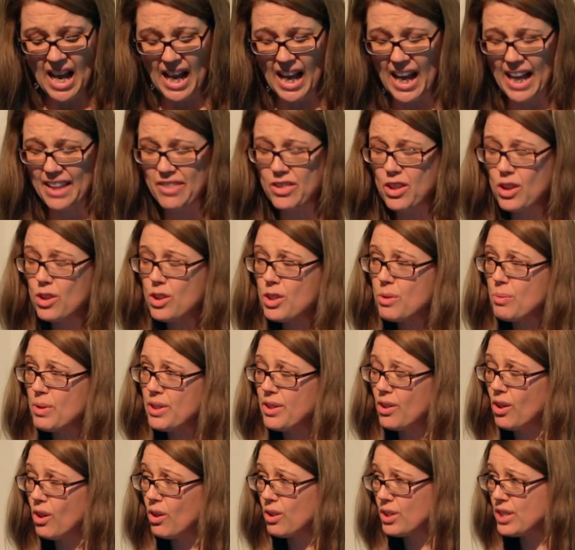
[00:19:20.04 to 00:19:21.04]
And those
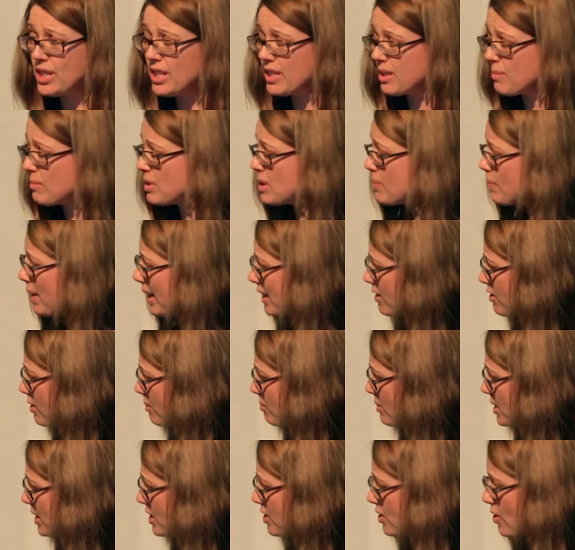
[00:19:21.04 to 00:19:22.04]
with autism spectrum
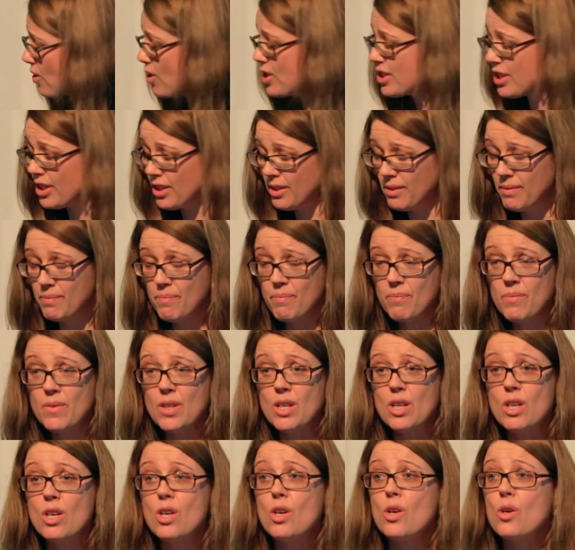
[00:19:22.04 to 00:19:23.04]
disorder
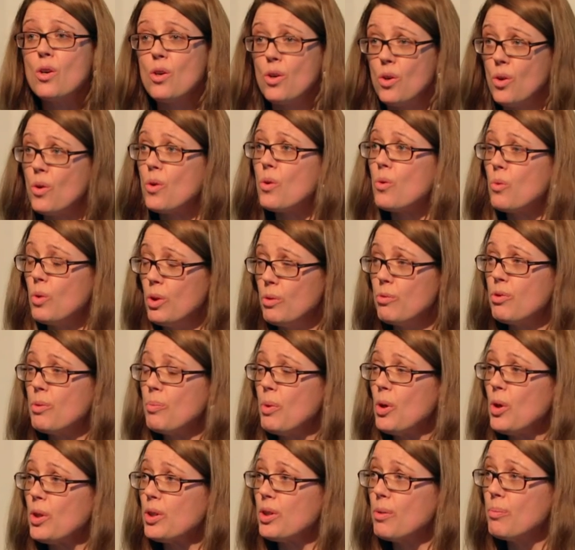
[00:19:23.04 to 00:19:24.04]
would
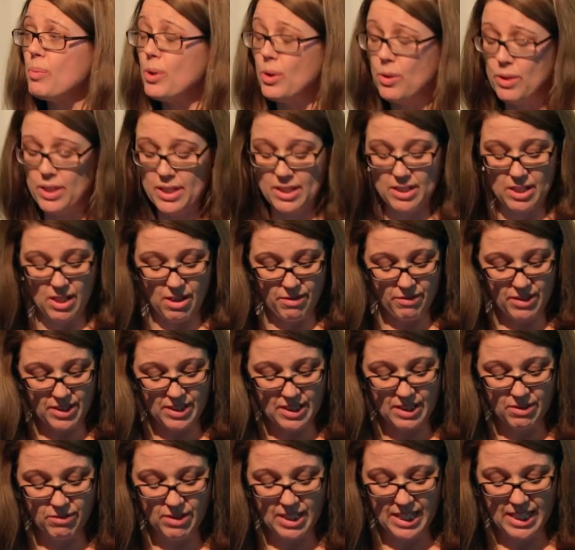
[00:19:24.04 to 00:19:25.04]
report the poorest service
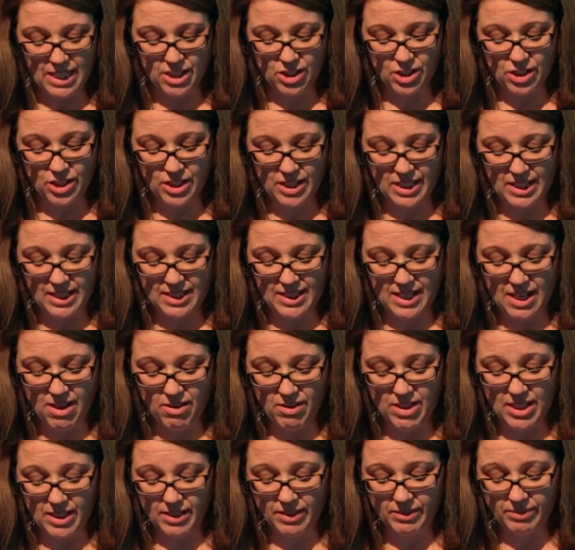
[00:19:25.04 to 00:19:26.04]
in relation to this
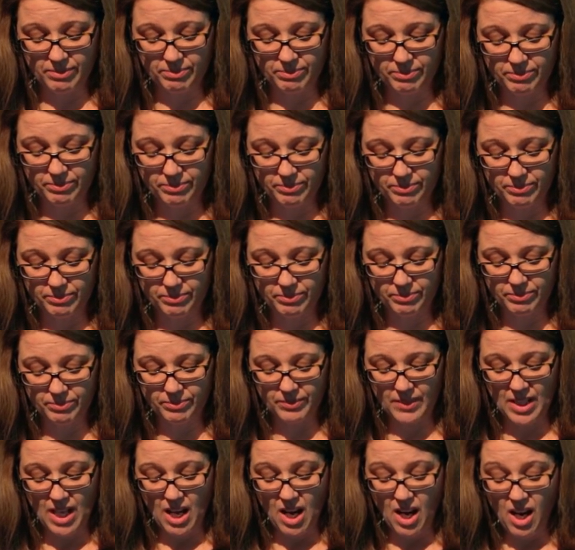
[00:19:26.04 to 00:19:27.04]
area.
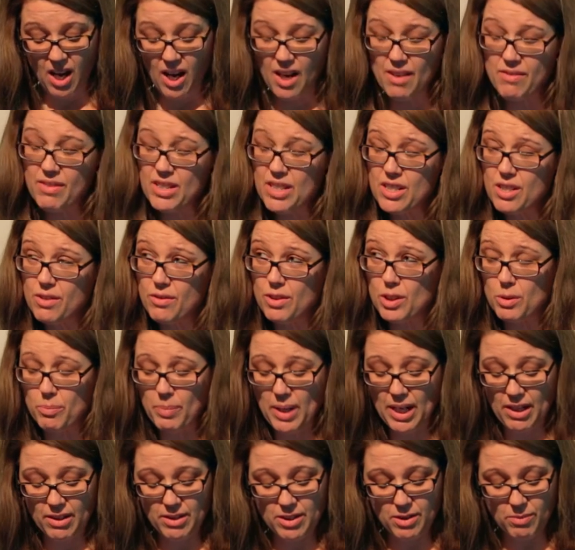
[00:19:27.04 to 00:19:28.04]
I've interviewed
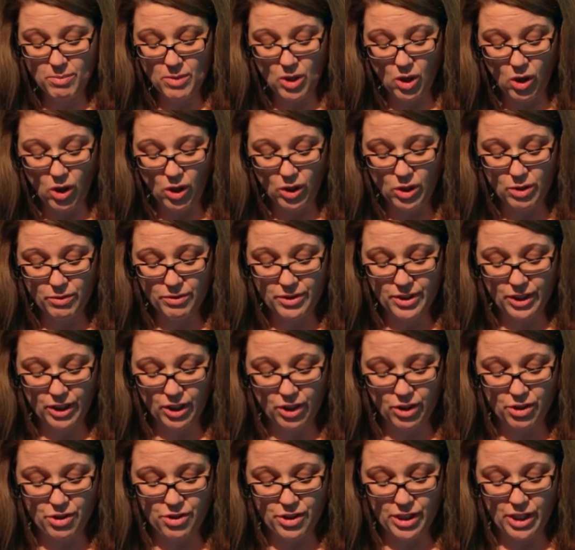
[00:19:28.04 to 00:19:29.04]
parents from all over the
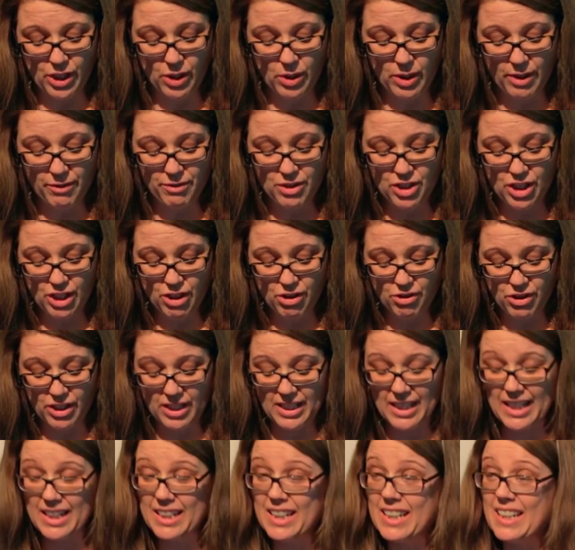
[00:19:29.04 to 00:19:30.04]
country who have children
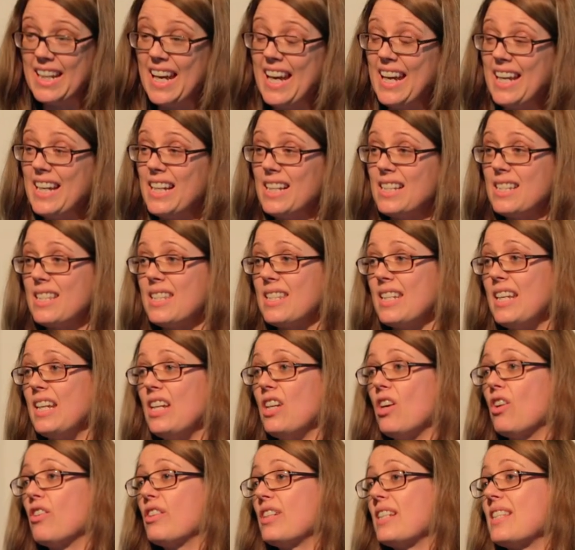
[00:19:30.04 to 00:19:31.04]
in an
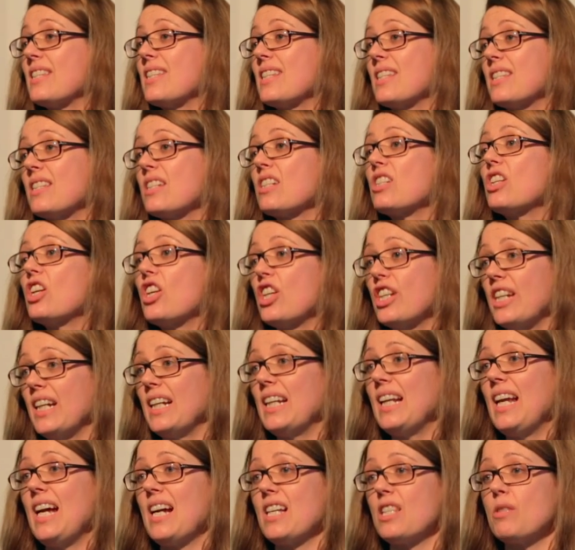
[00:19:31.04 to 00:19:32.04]
ALC or an assisted learning
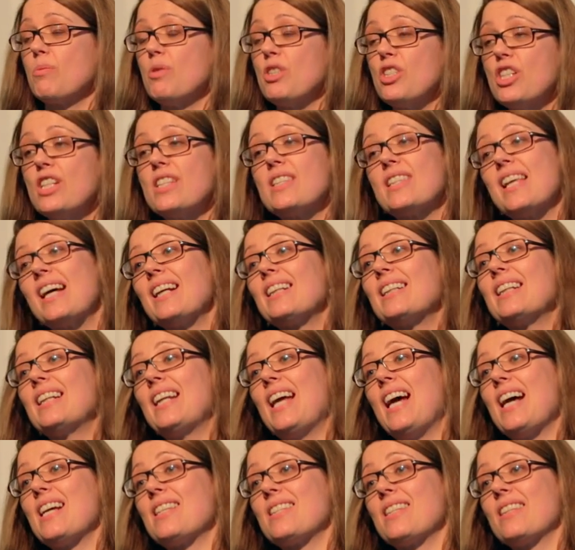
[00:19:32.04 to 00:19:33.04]
class, which is that
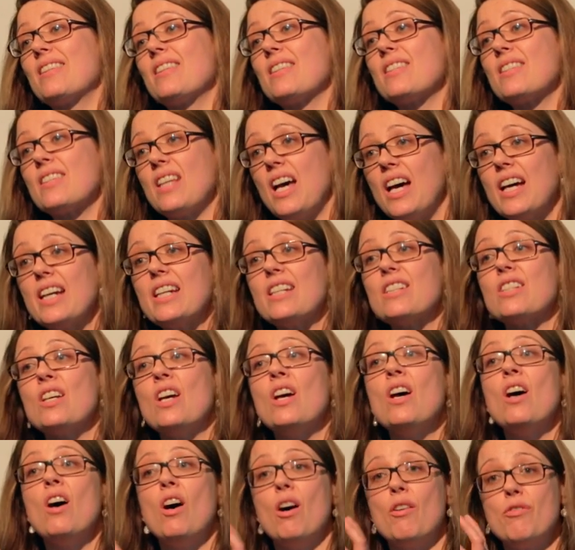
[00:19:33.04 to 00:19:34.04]
class at the side
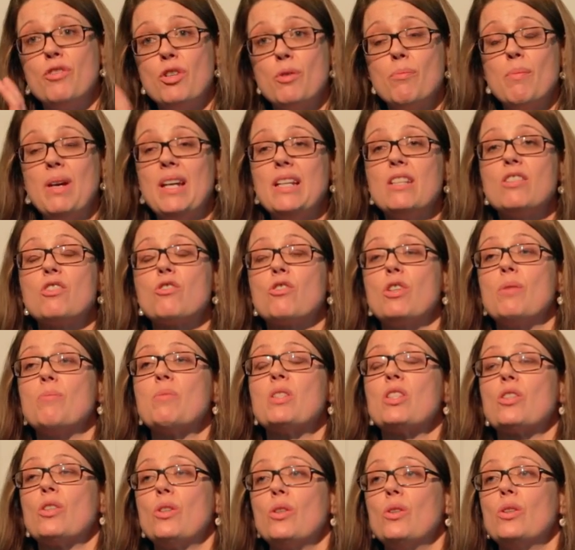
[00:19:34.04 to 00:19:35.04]
of your mainstream
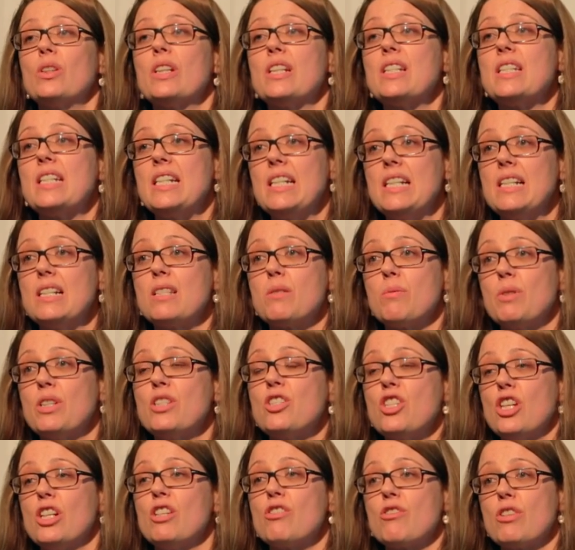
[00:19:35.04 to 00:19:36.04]
school that deals with
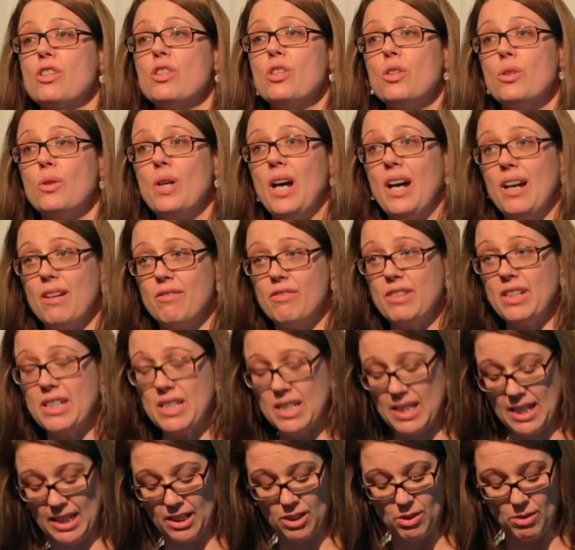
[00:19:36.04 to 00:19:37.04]
children who have
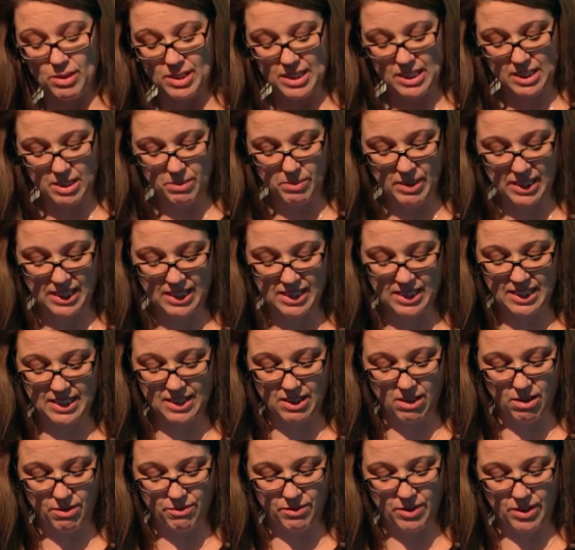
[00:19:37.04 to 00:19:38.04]
intellectual disabilities
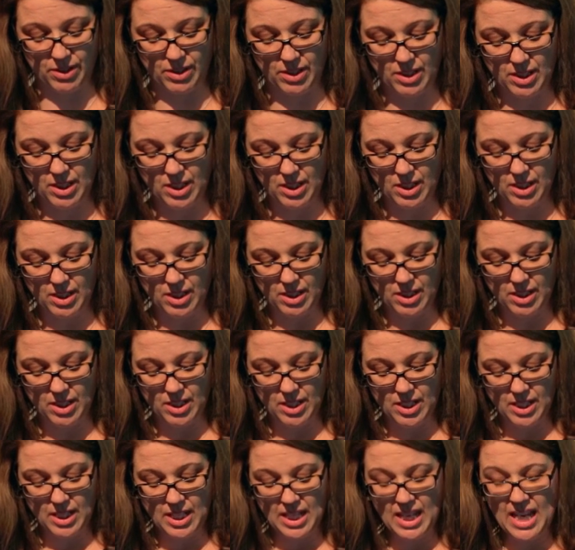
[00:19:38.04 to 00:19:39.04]
often.
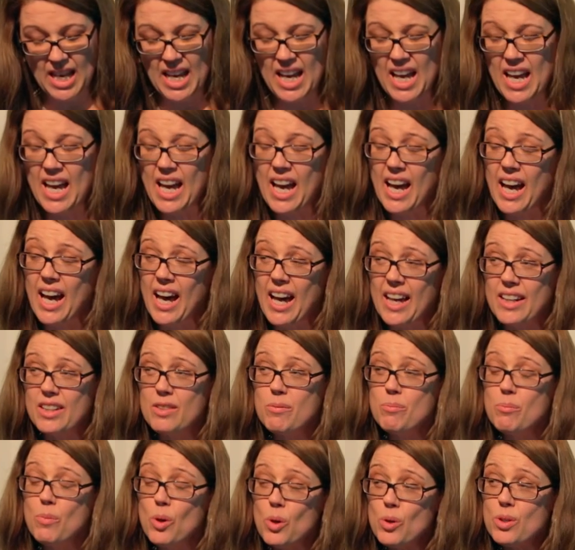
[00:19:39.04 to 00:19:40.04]
And
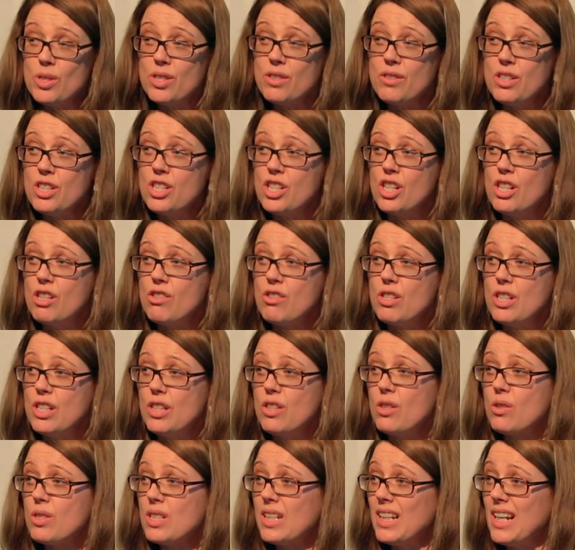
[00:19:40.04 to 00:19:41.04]
most of the children in
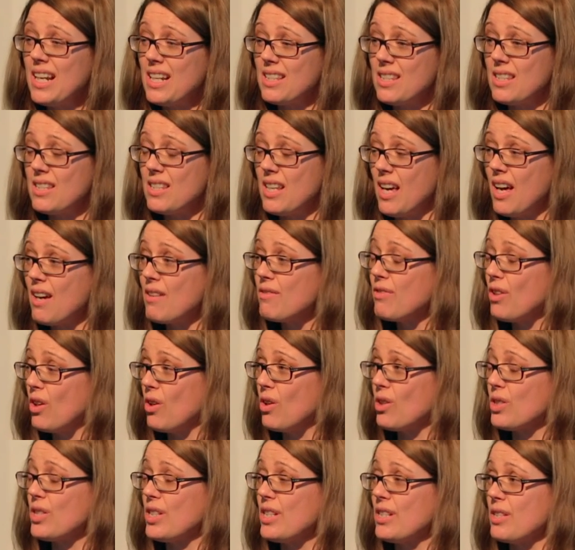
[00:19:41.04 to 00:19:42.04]
those classes have
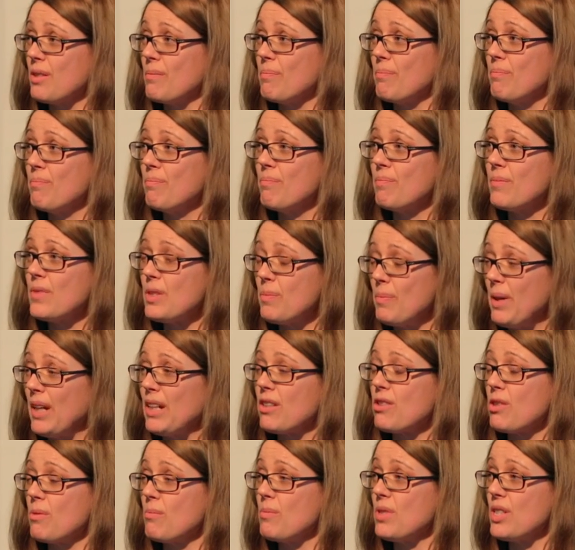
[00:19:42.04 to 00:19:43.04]
autism
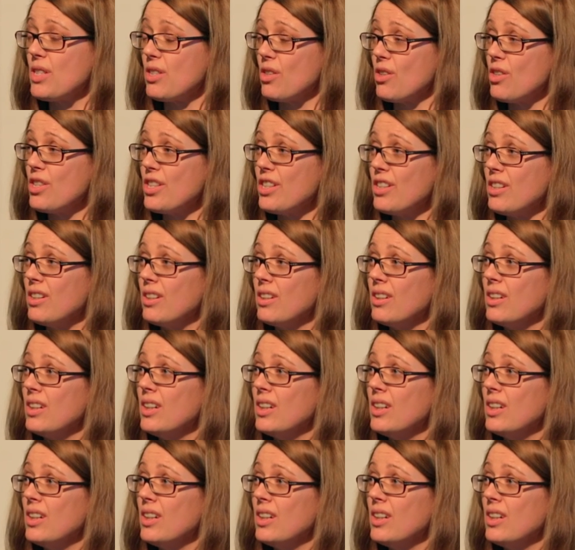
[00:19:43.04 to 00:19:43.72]
spectrum disorder.